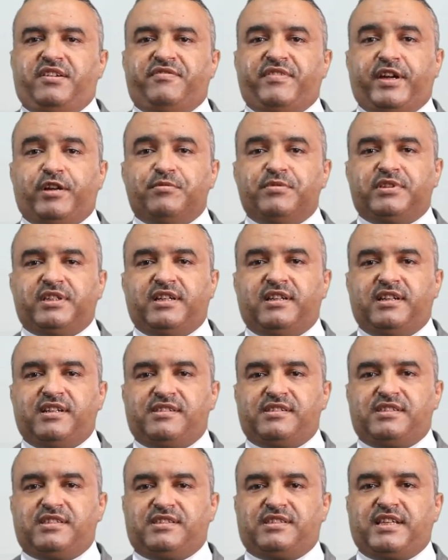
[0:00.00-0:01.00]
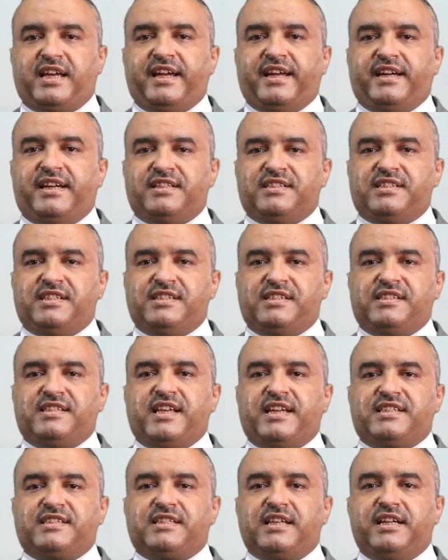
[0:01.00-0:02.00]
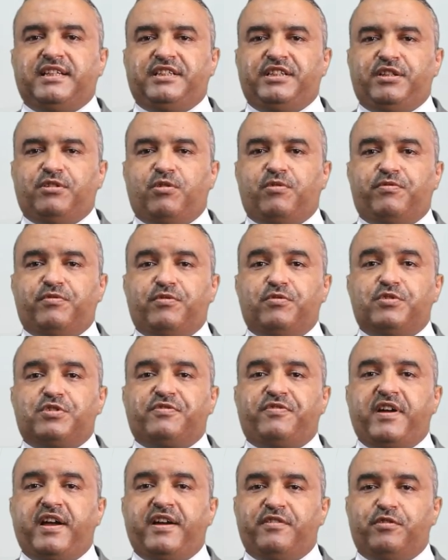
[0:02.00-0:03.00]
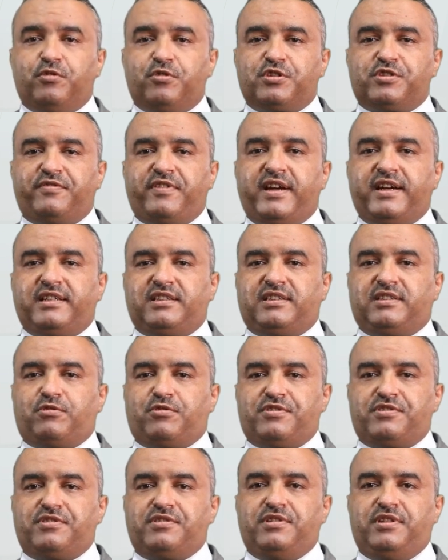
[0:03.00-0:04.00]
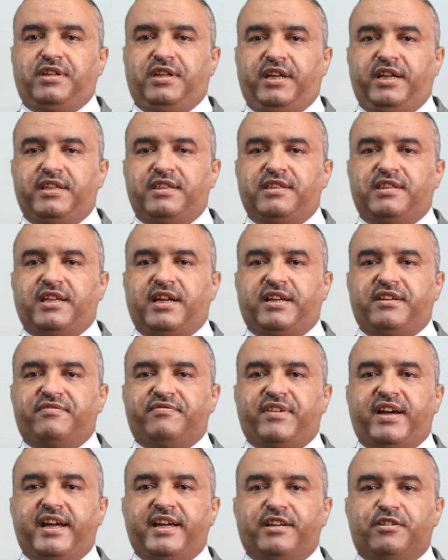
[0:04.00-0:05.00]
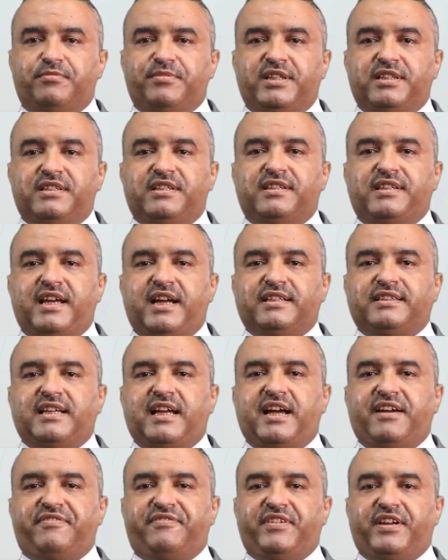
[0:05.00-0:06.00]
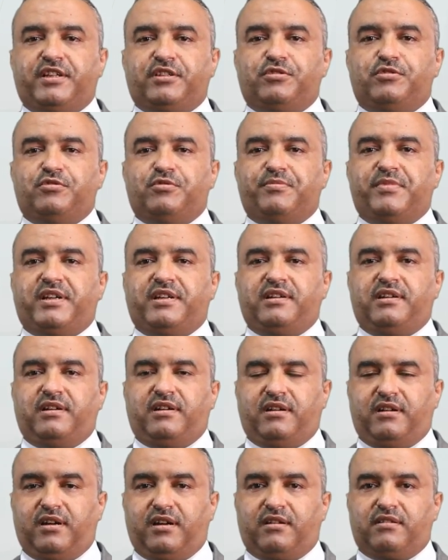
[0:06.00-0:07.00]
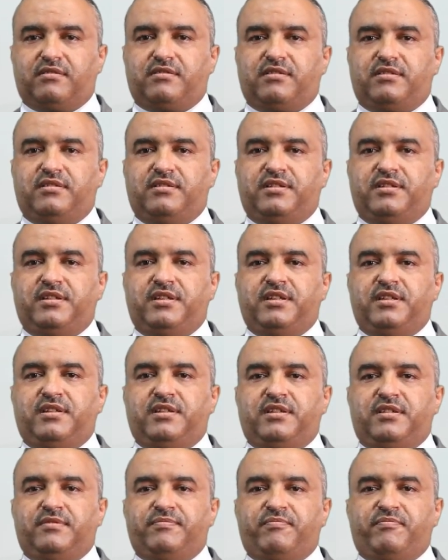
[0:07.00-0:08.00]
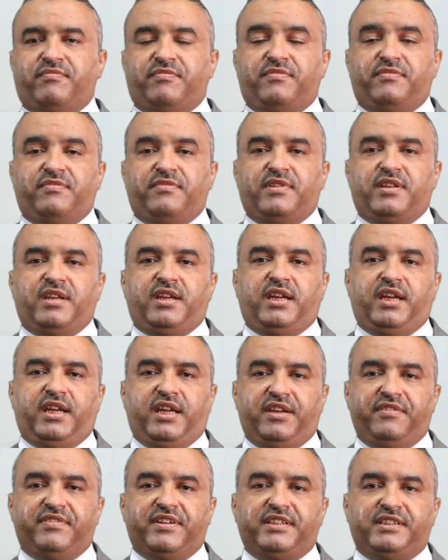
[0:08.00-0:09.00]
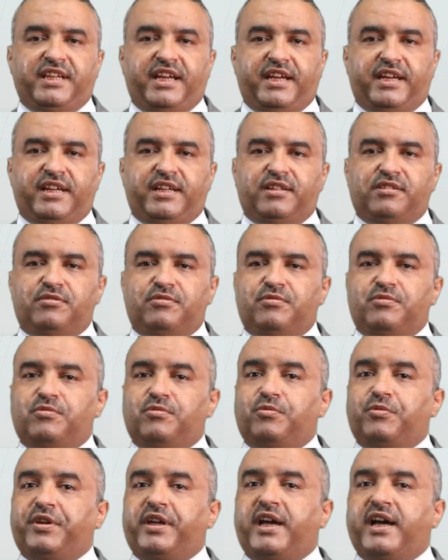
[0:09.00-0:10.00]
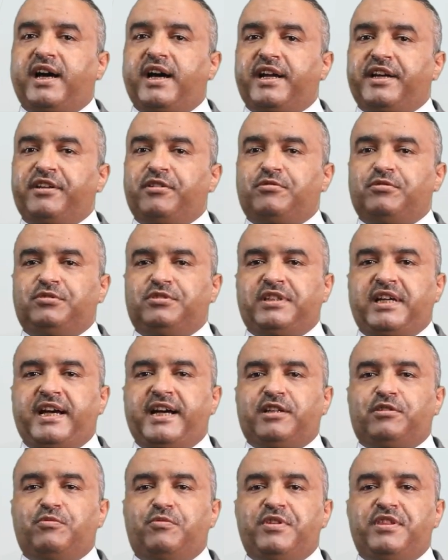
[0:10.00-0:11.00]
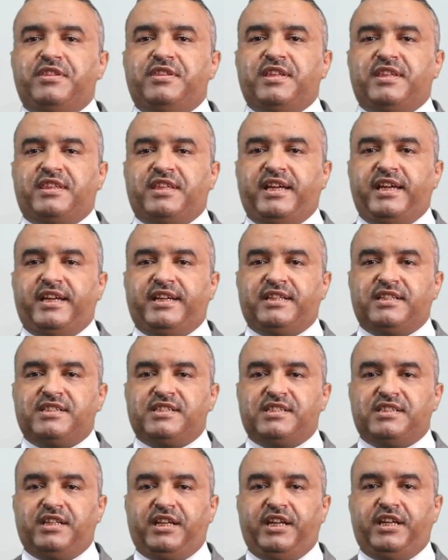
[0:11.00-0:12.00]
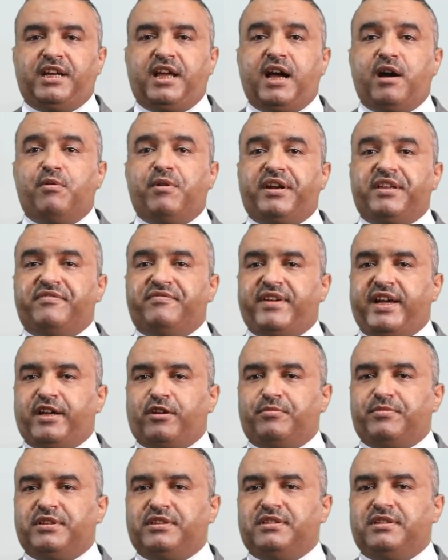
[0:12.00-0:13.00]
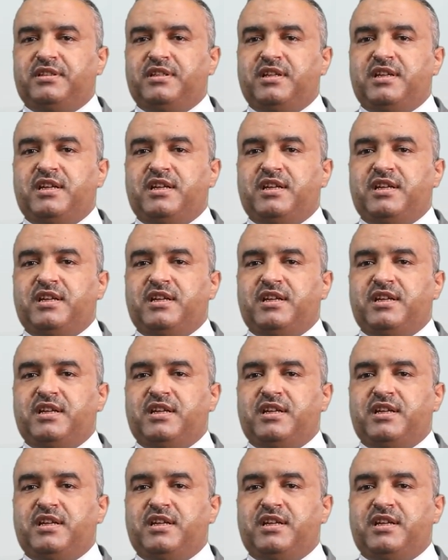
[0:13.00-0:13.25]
Environmental health science is the study of those factors in the environment that affect human health. Every day, we are in contact with the things in our environment.